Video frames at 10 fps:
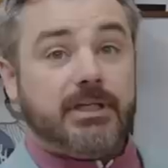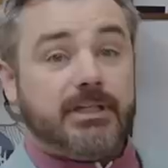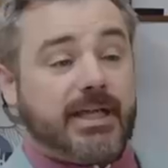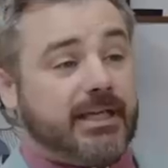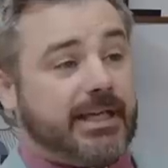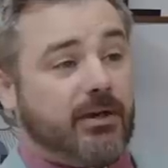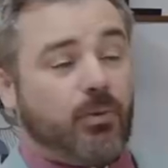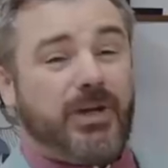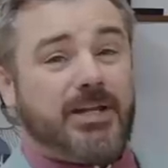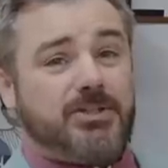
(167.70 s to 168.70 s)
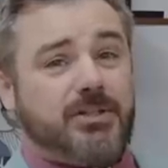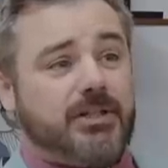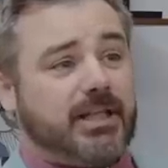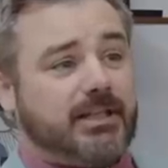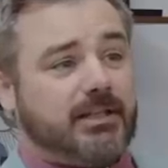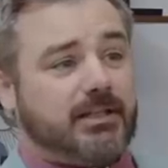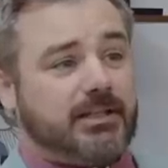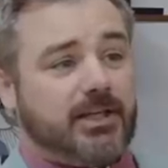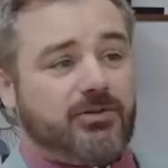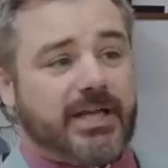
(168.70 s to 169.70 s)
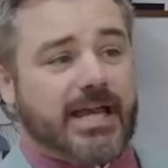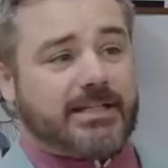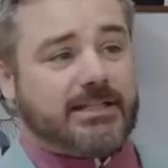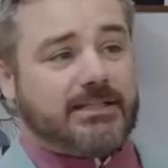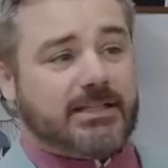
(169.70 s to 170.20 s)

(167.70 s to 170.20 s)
and hanging out. We're not sure that they're reacting